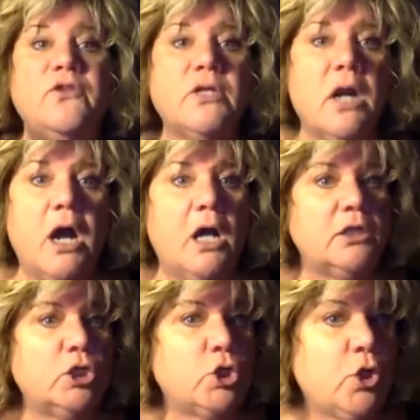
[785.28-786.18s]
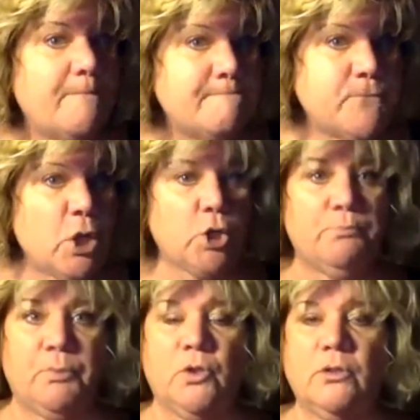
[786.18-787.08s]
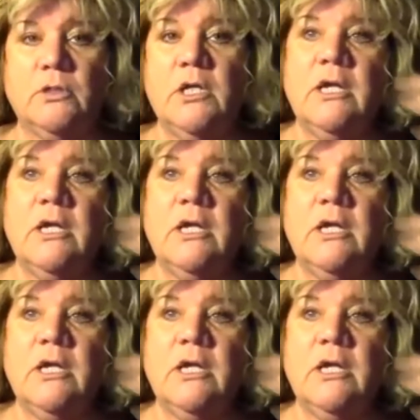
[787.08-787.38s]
the color purple.